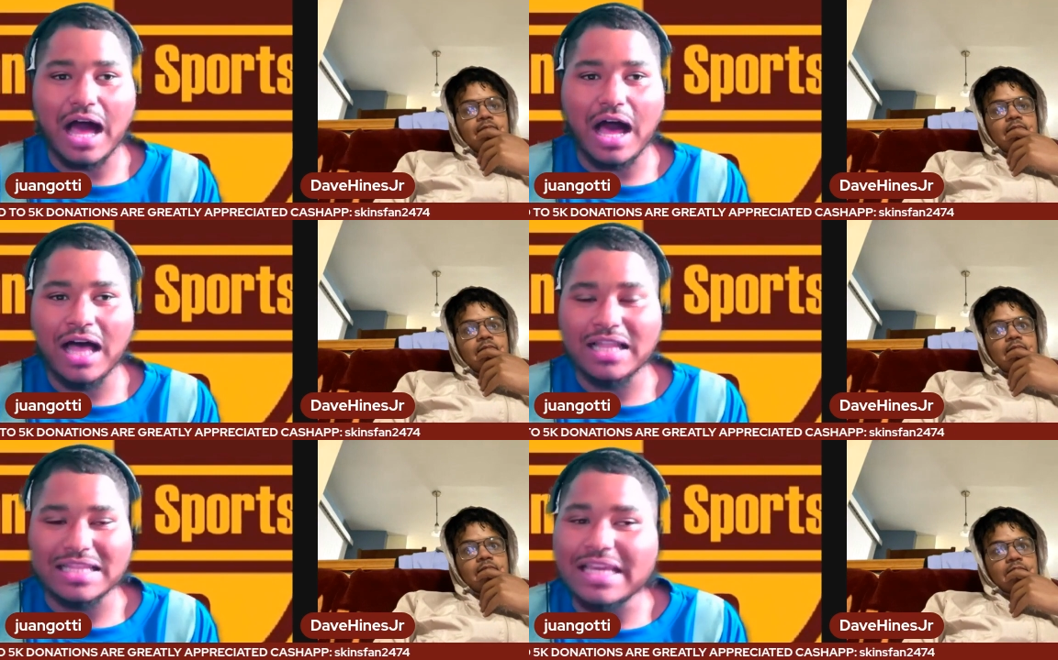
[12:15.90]

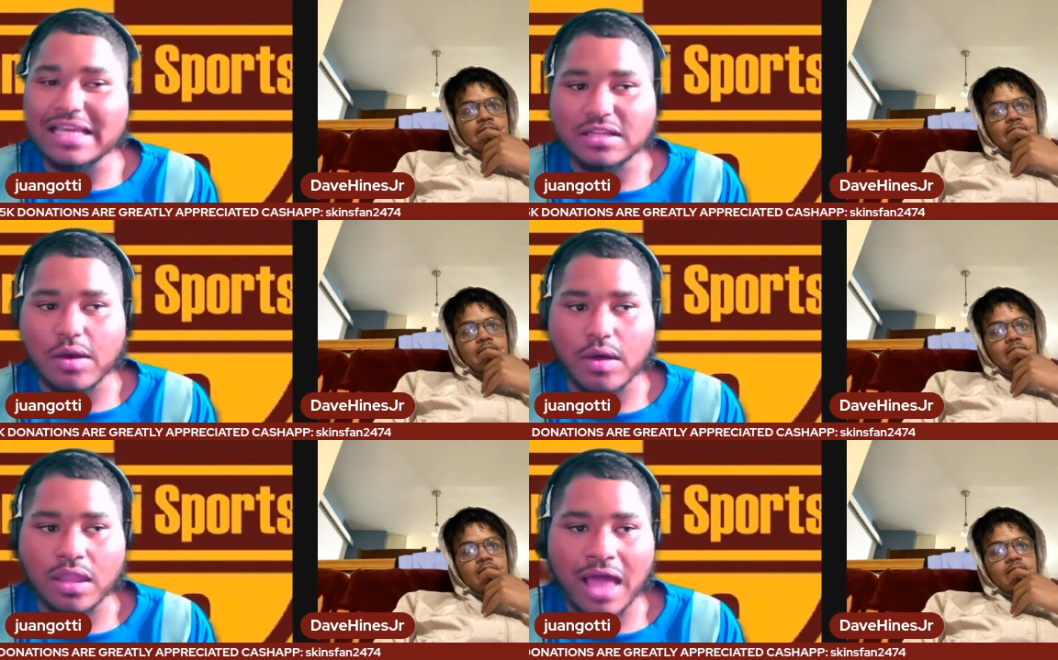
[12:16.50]
Speaker 1: elite
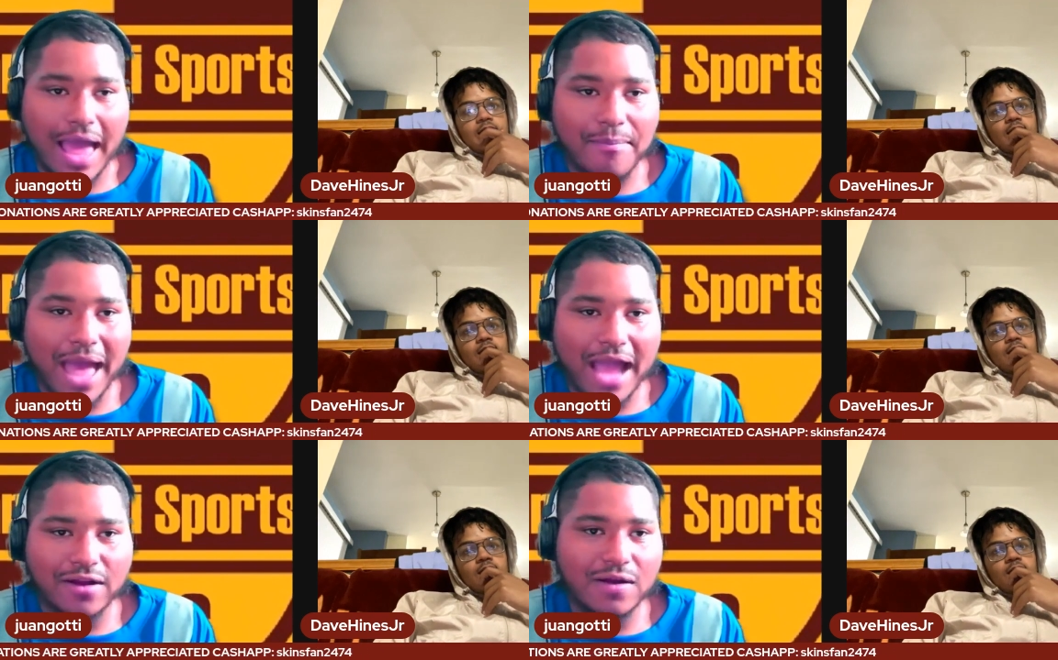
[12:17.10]

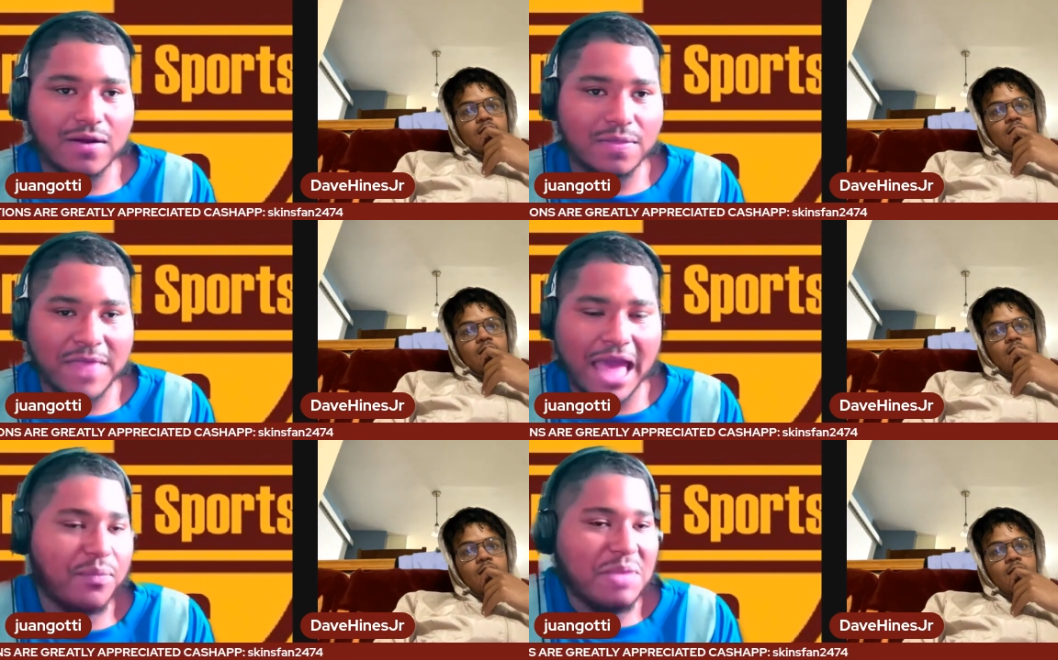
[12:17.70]
linebacker
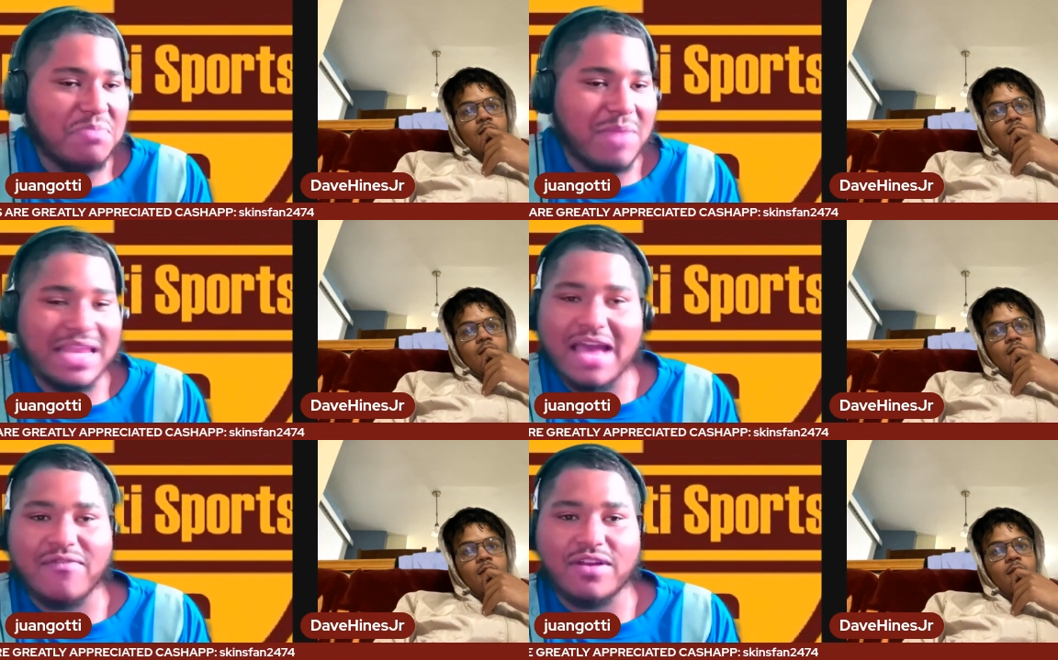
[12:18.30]
that we may
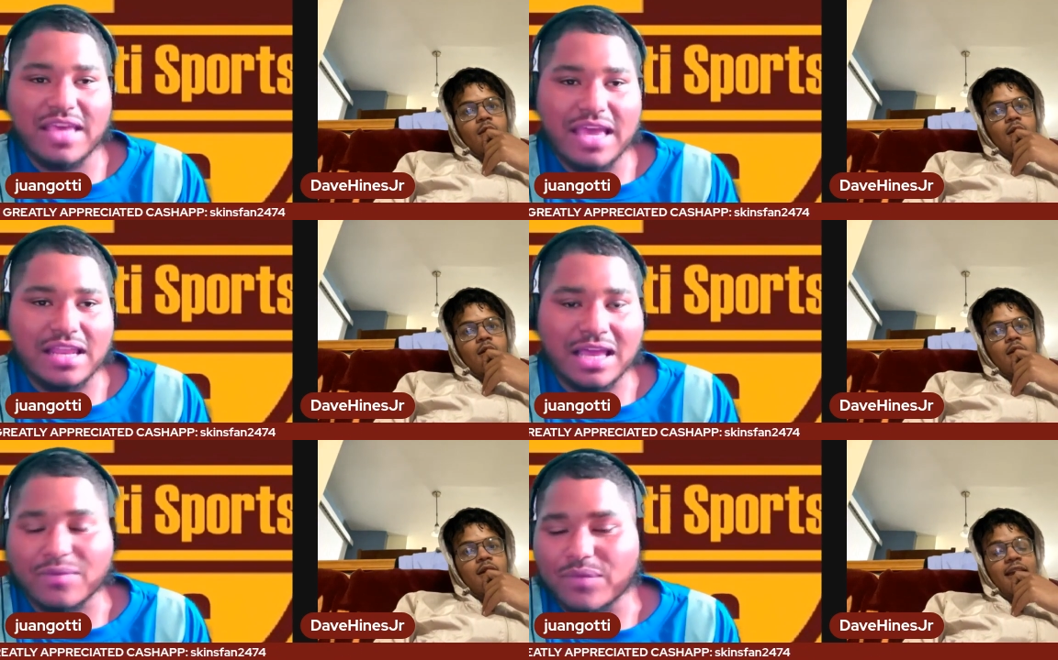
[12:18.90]
never get.
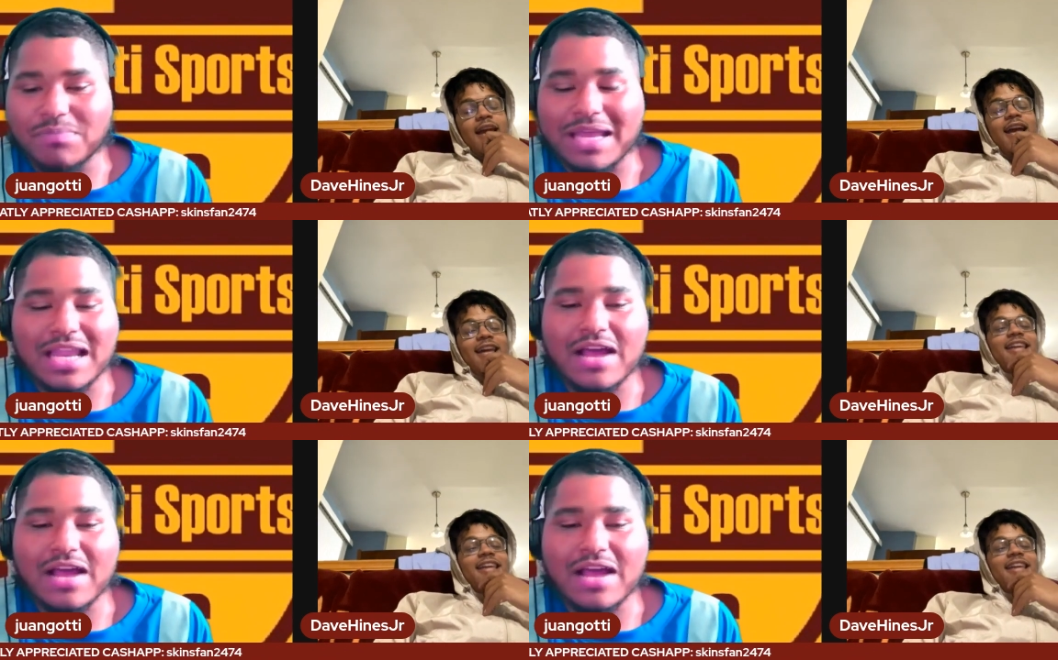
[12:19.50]
Like we may never